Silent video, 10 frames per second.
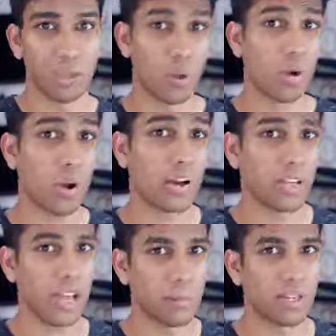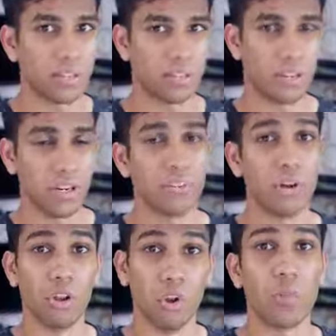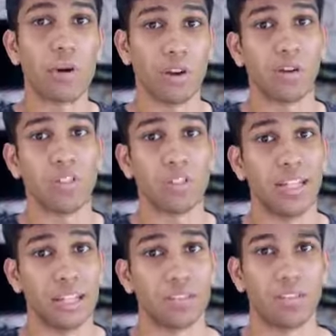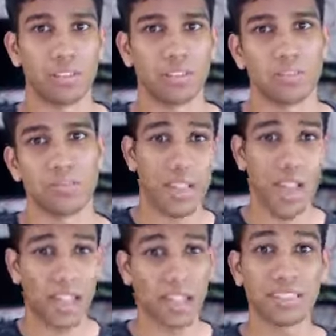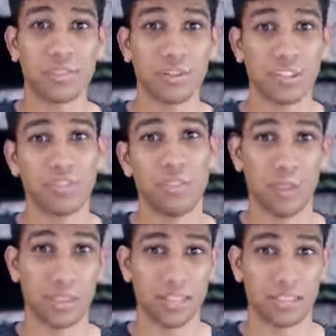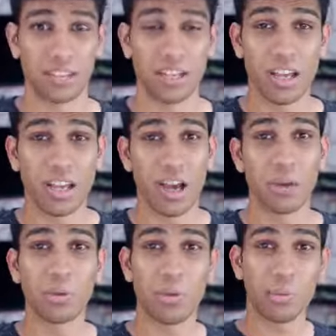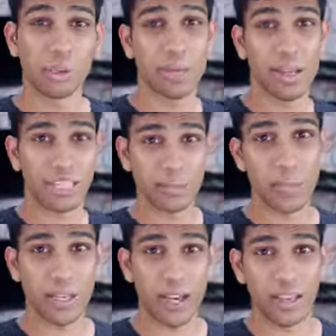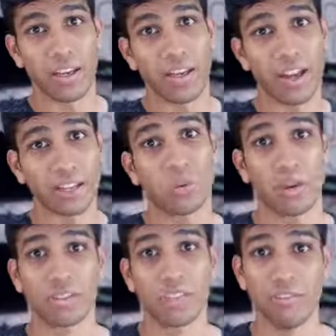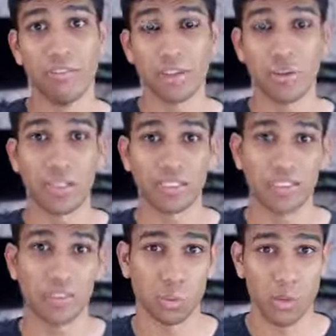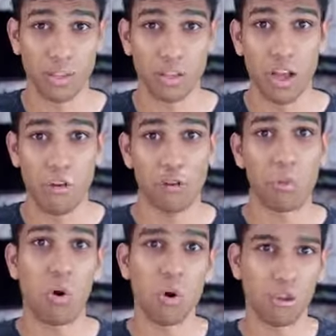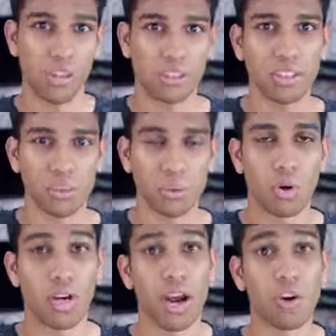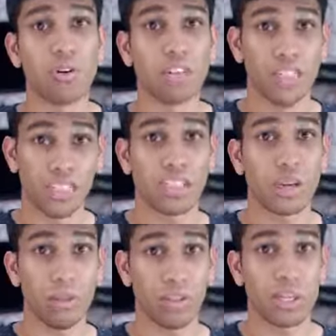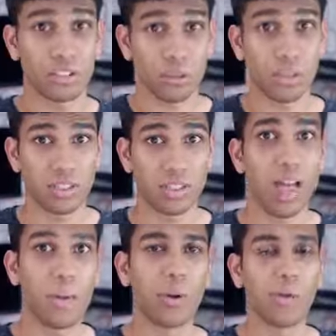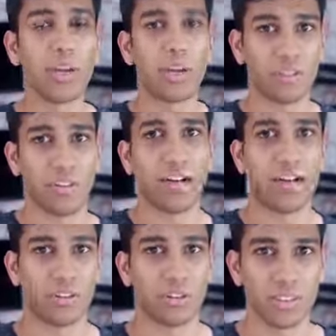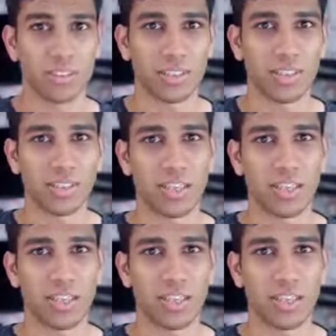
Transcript: The one wire CAN bus is great for low priority electronics. And that's it for this video lesson. Now you can watch my SPI and I2C video lessons as well for a more holistic view on how data communication works between different electronics.